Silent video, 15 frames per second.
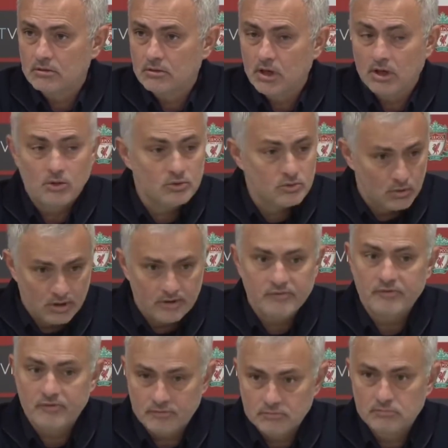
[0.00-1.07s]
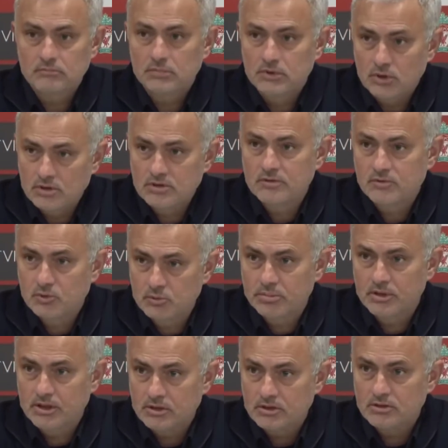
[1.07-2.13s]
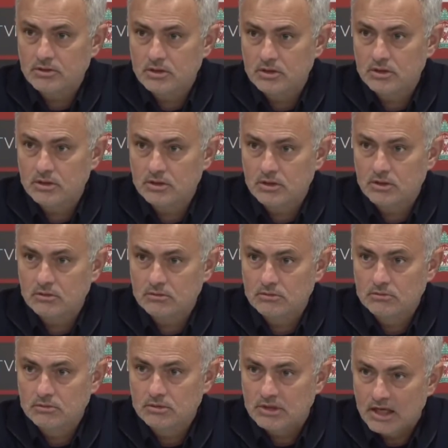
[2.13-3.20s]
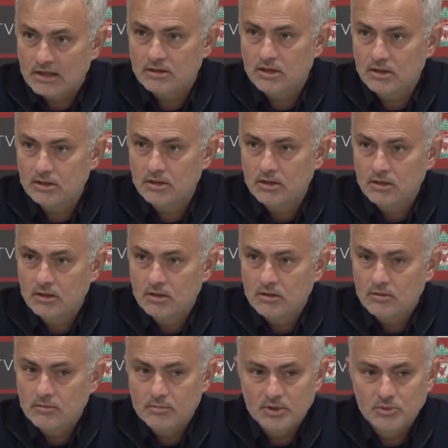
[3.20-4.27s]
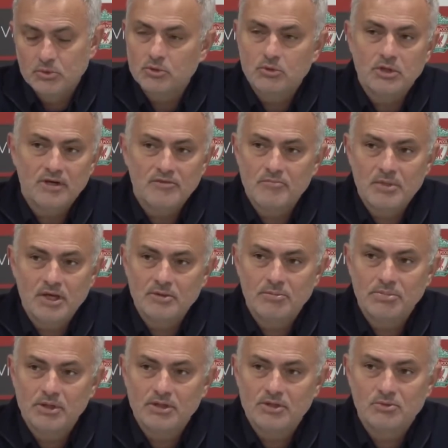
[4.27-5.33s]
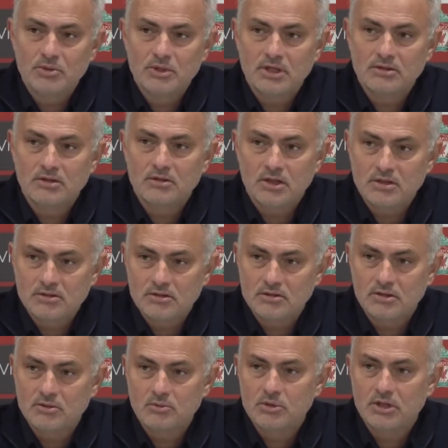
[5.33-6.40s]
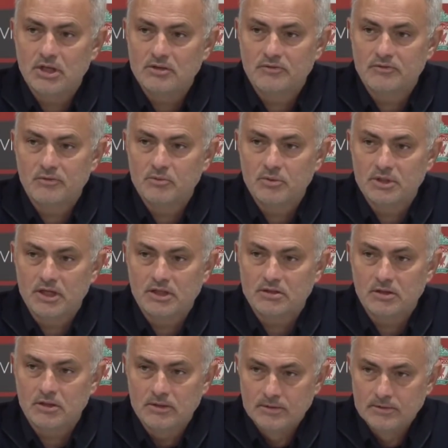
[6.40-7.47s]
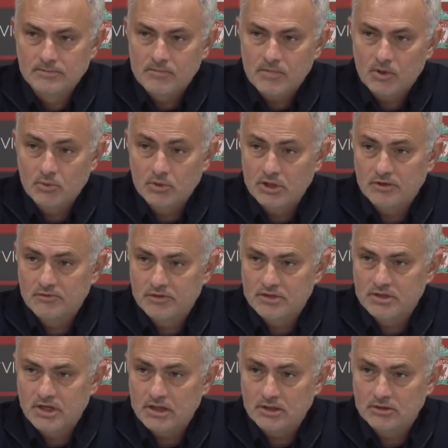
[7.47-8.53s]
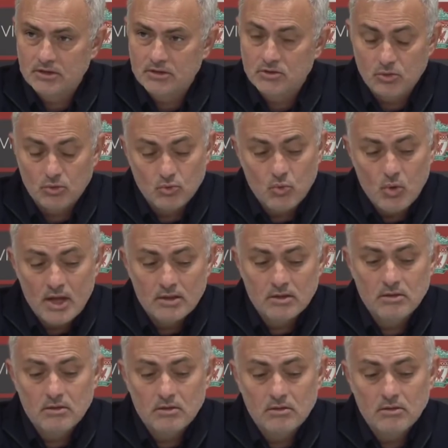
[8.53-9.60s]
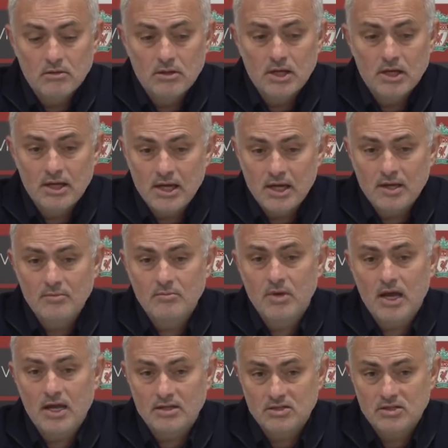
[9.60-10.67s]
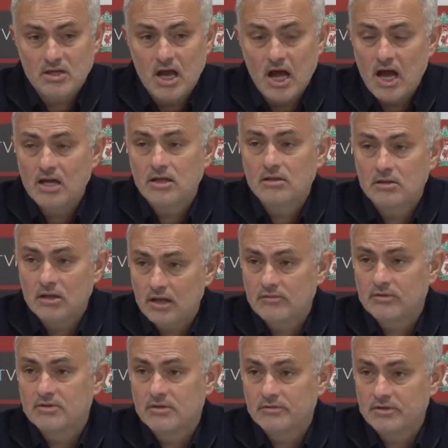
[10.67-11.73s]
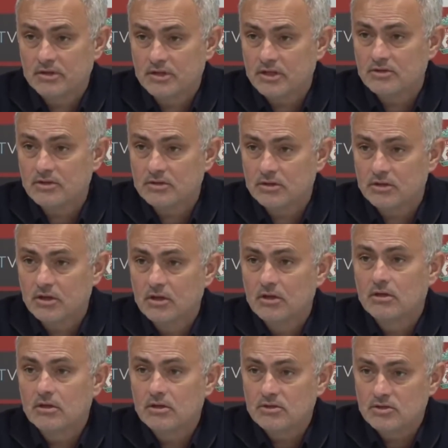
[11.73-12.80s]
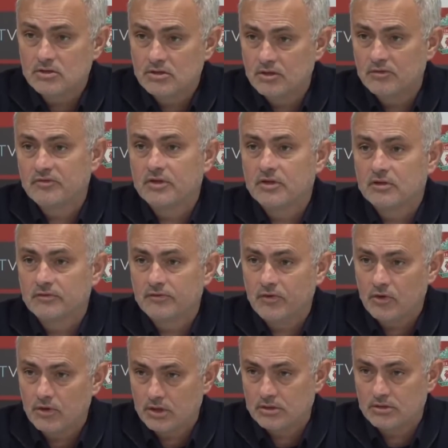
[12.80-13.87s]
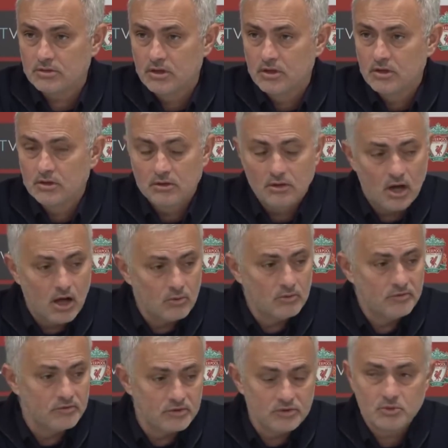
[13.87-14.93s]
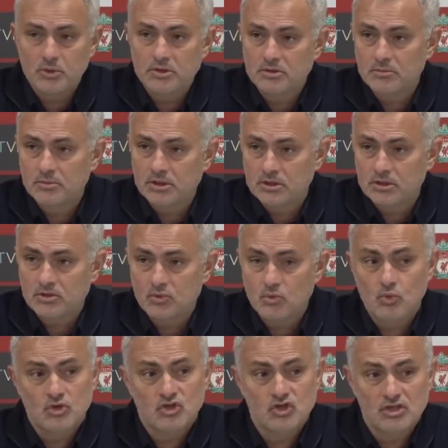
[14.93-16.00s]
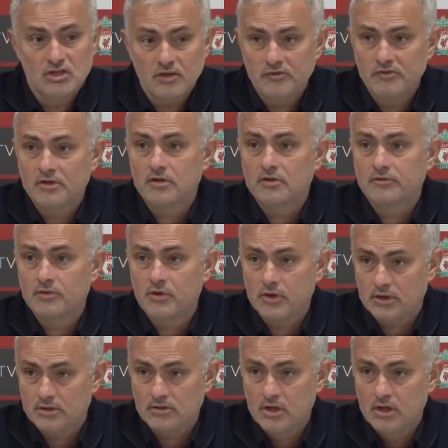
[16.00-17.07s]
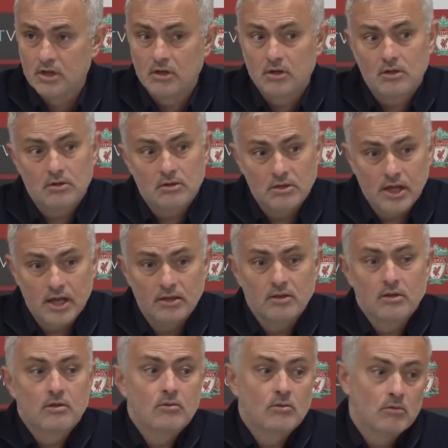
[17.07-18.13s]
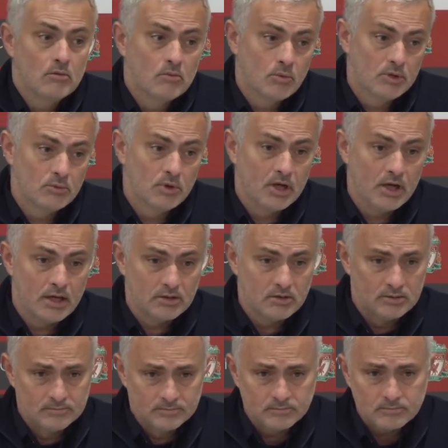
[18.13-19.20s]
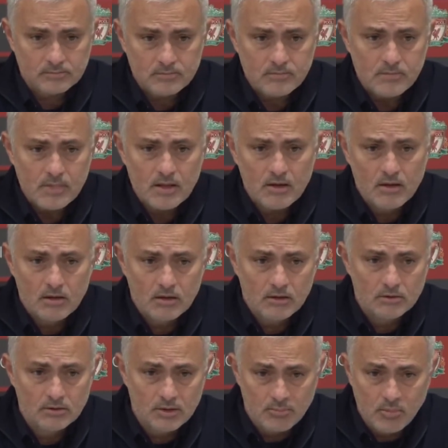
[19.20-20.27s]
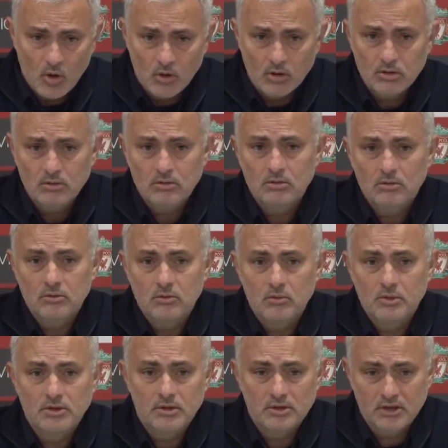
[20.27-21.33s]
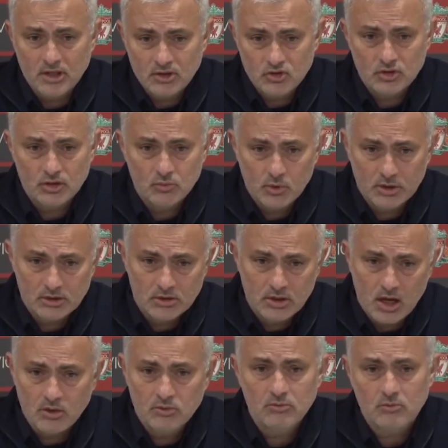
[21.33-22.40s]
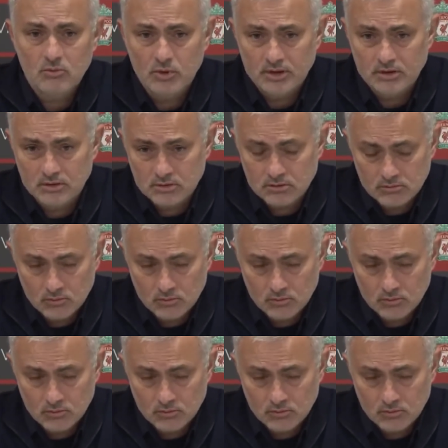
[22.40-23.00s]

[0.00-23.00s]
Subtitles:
I also have lots of good players technically, but we don't have many players with that intensity, with that physicality. So when the game has high levels of intensity, it's difficult for us. Our first 20 minutes was difficult for us. Then, when we had the ball, when the tension went down, when